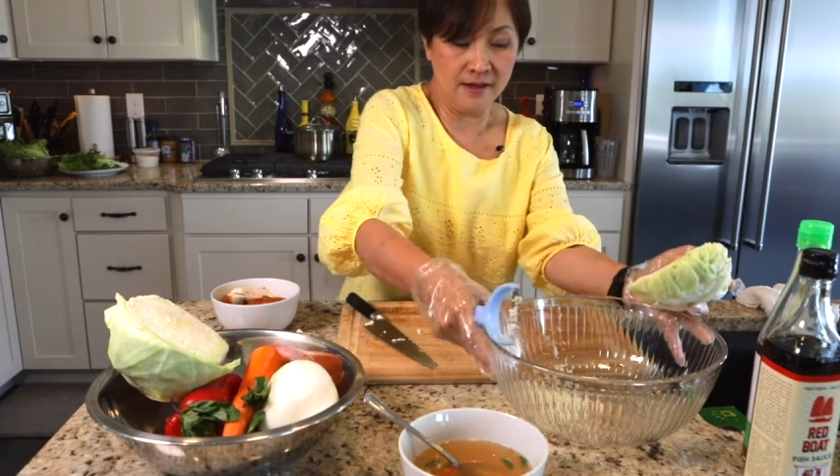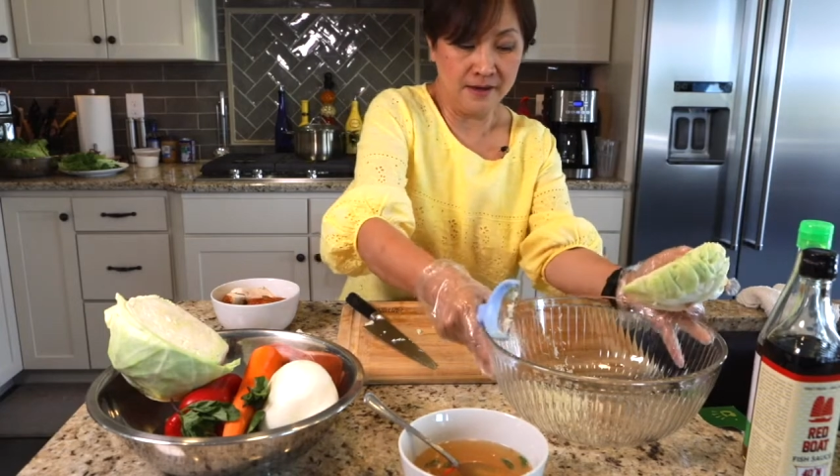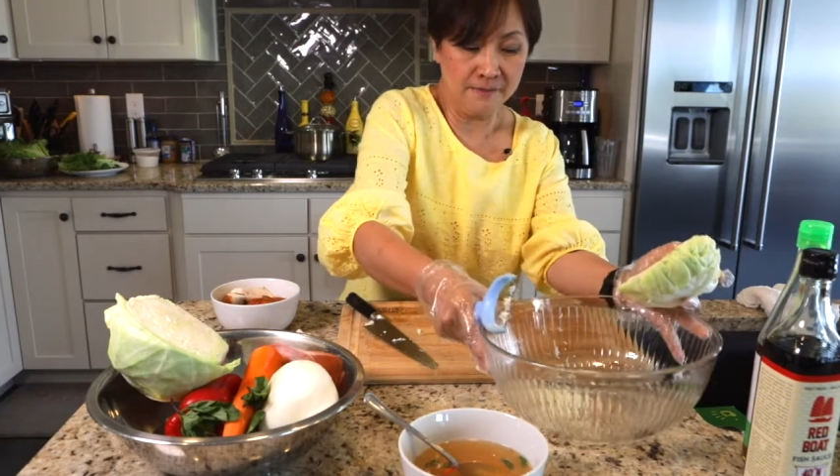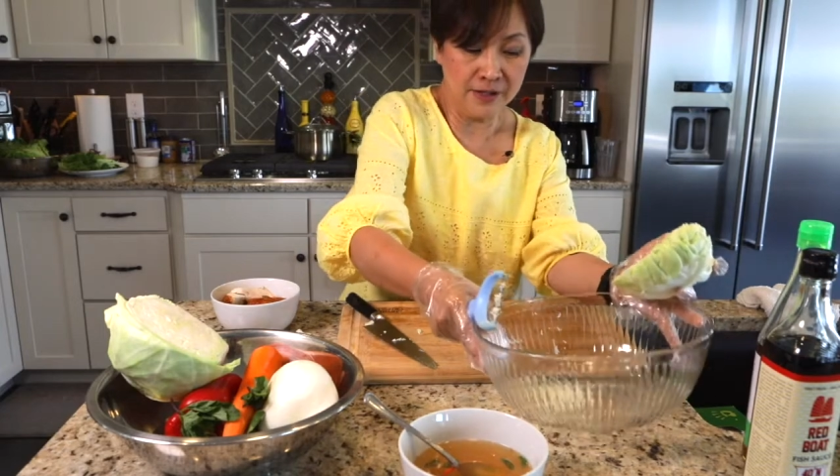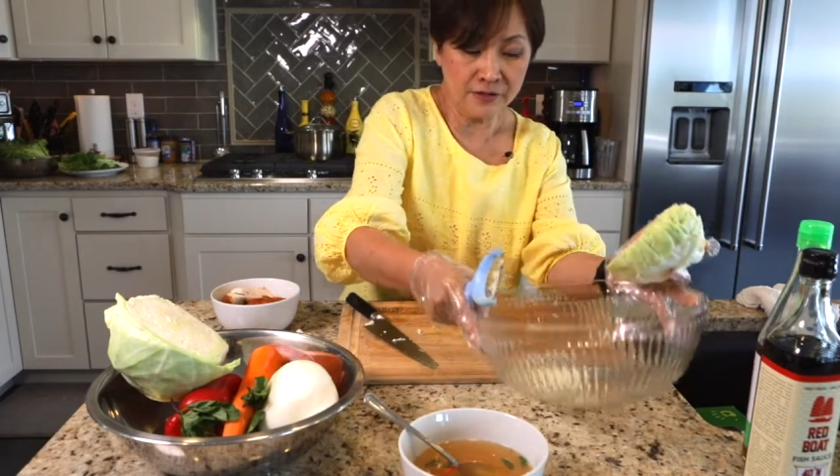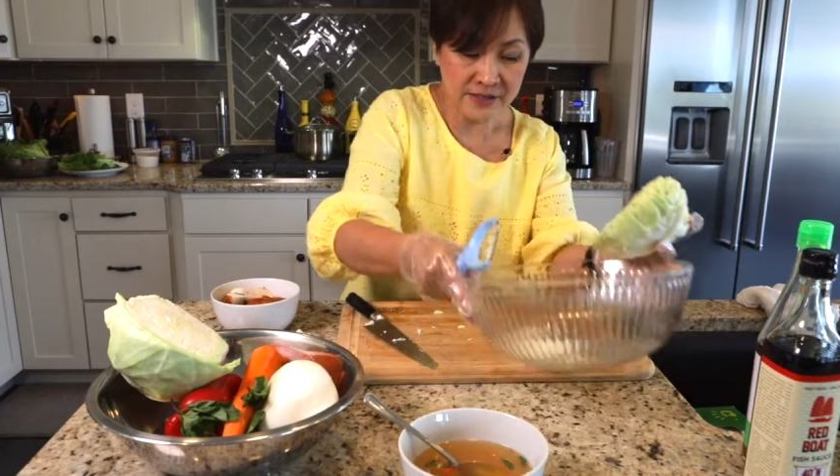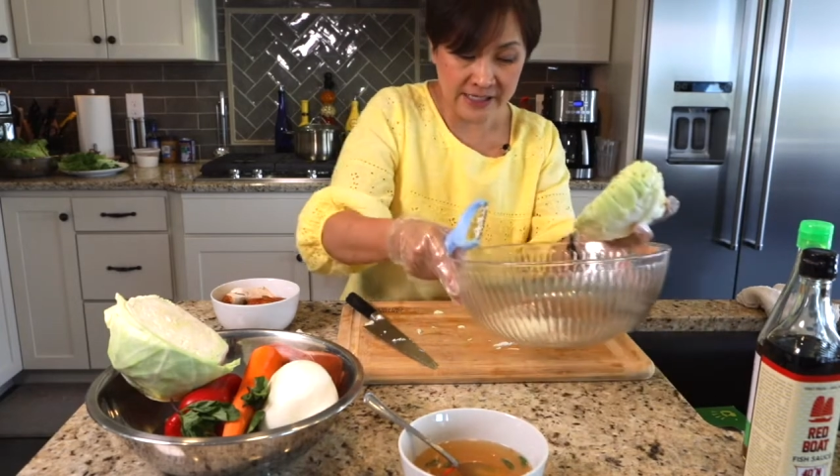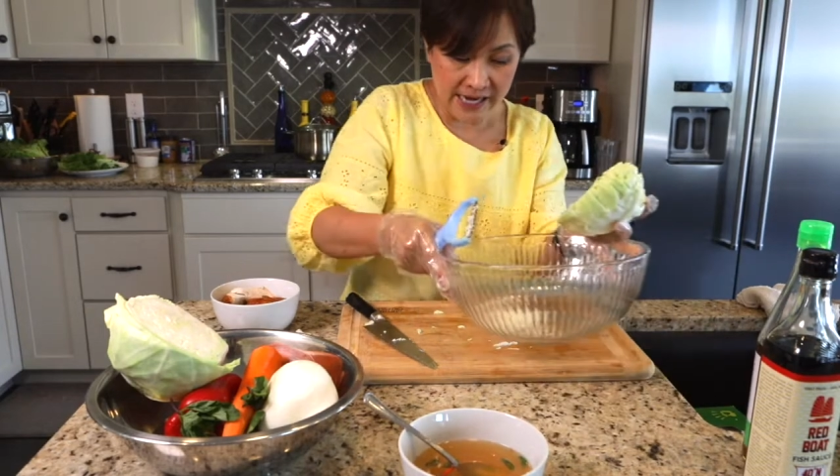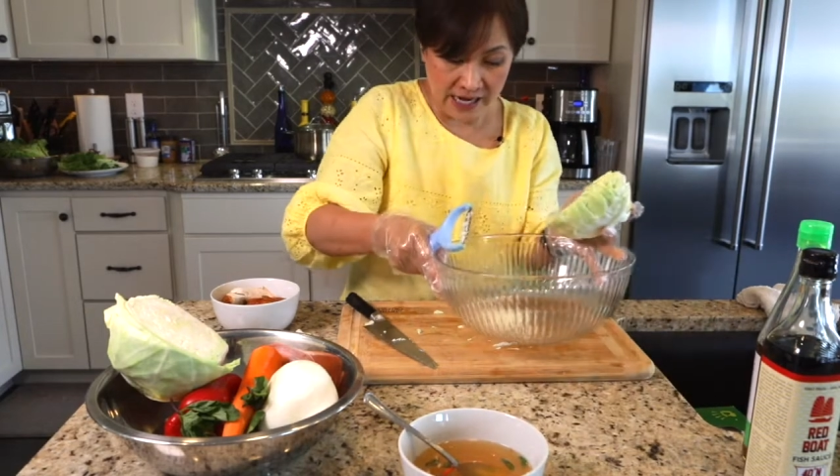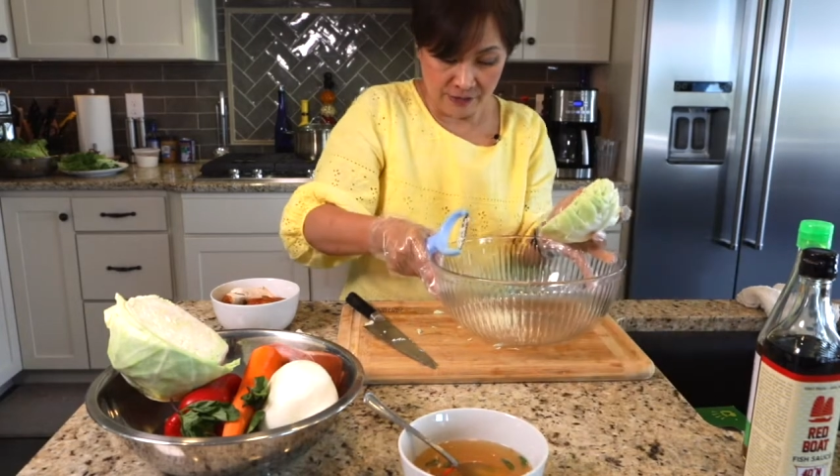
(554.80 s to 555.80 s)
but you see
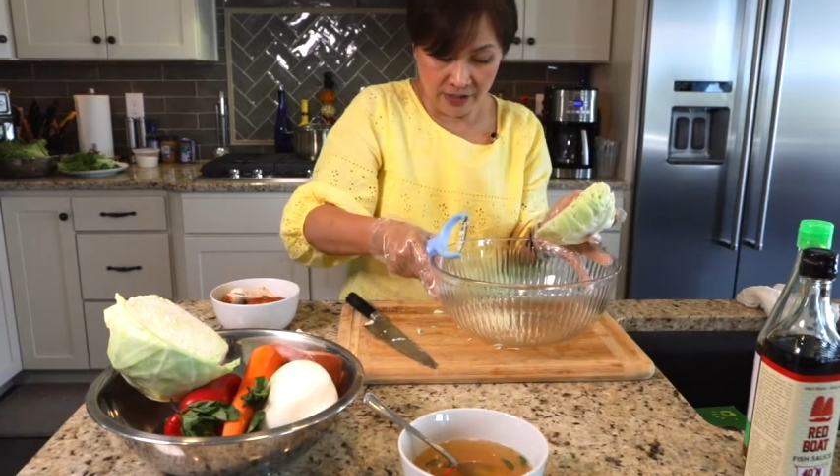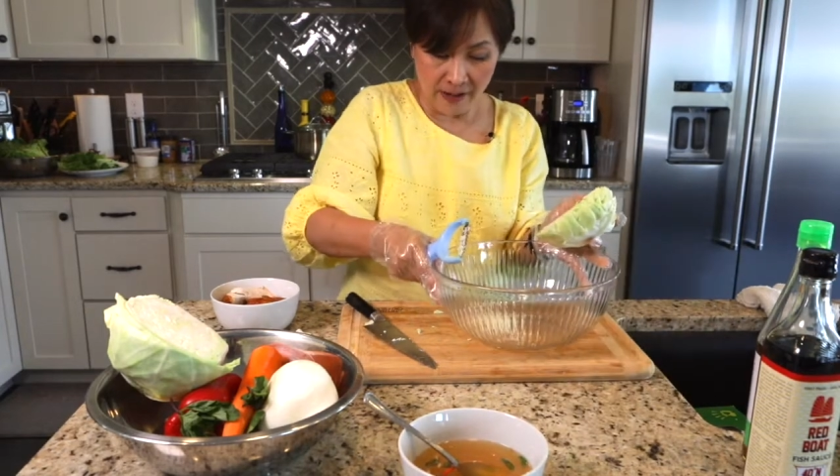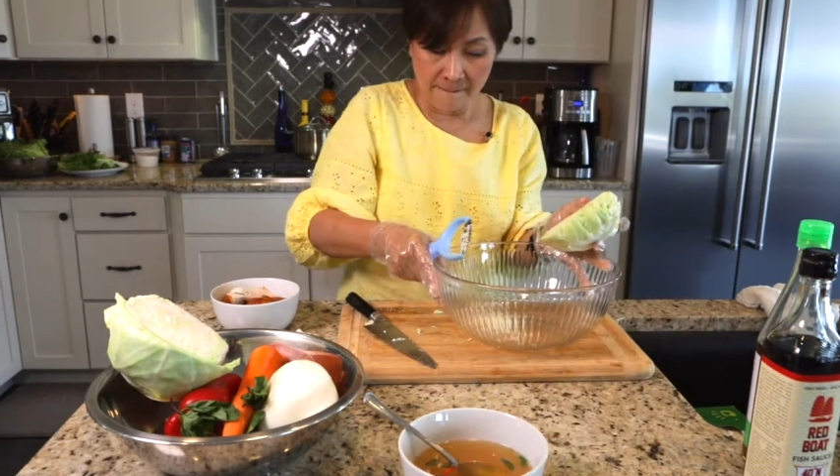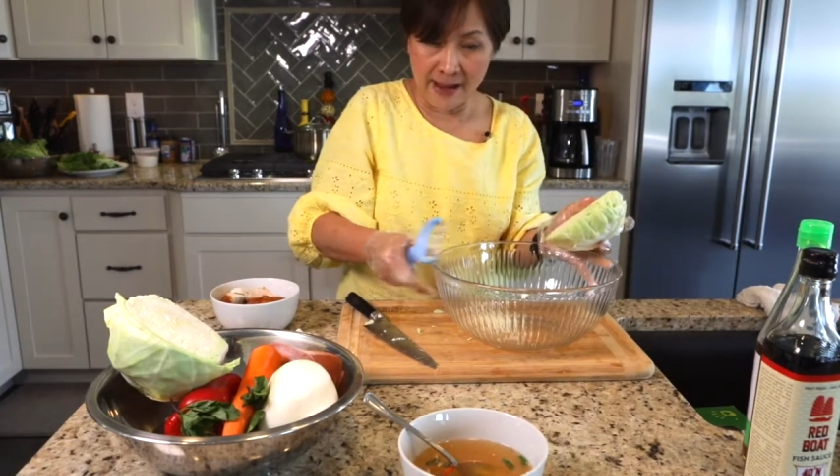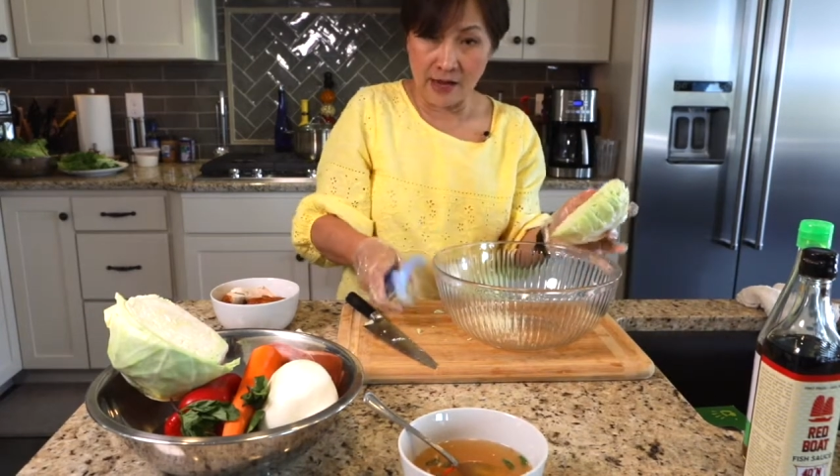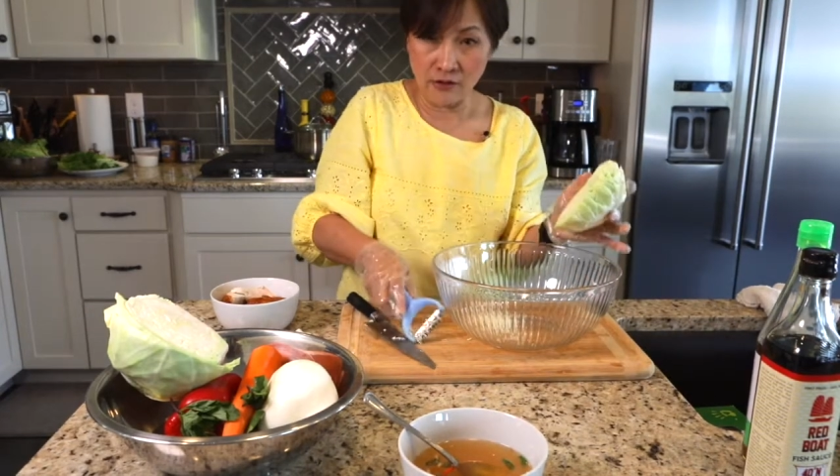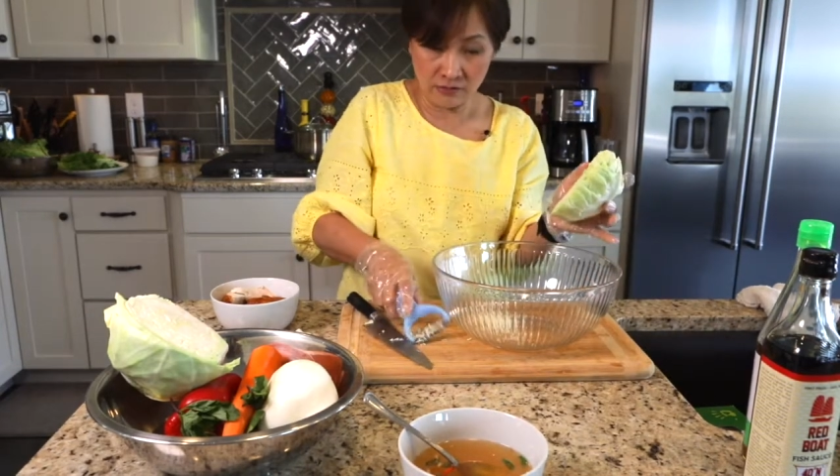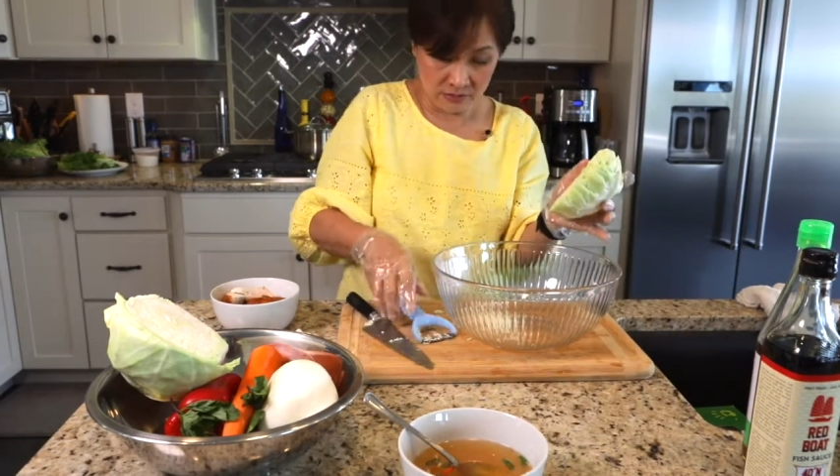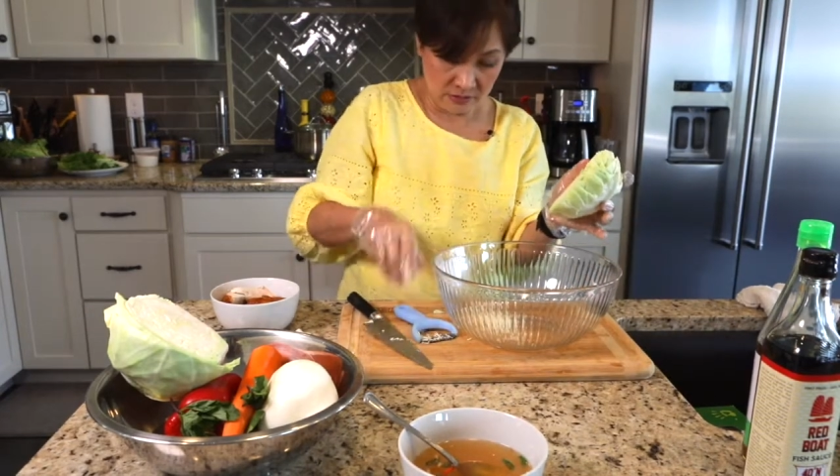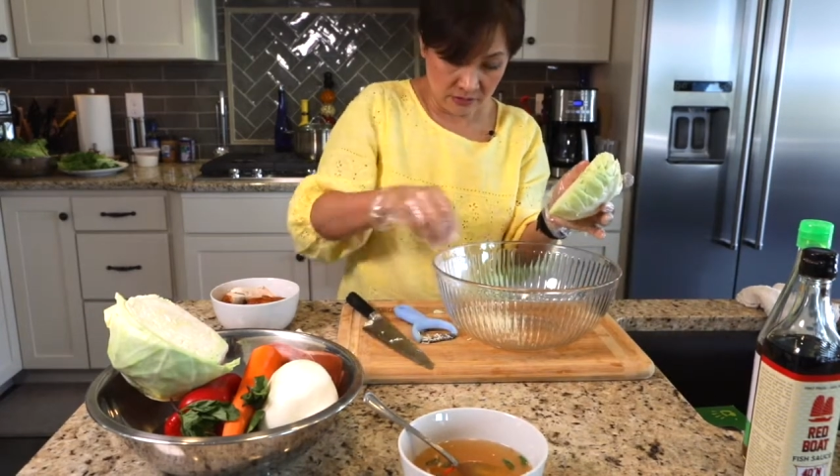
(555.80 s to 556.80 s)
how it come
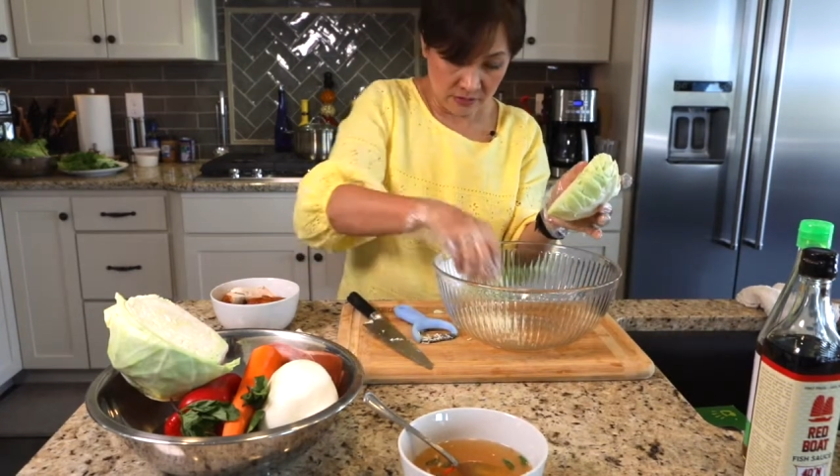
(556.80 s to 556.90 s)
out?